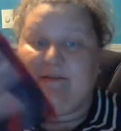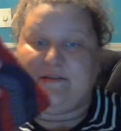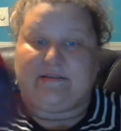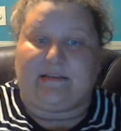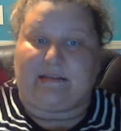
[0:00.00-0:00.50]

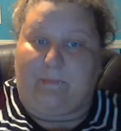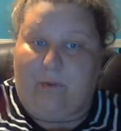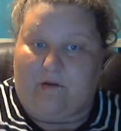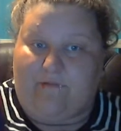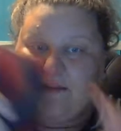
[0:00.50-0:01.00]
This is, like, the
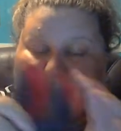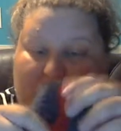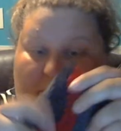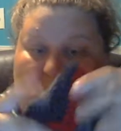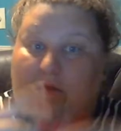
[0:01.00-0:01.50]
perfect
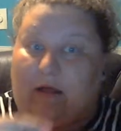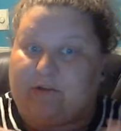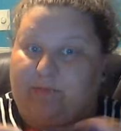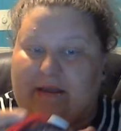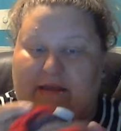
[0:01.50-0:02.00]
little
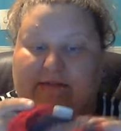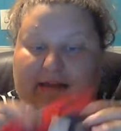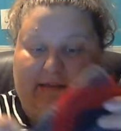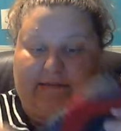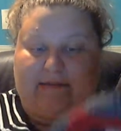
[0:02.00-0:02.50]
clutch because
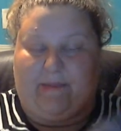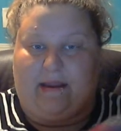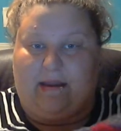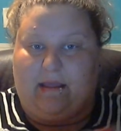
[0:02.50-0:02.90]
it's, I mean,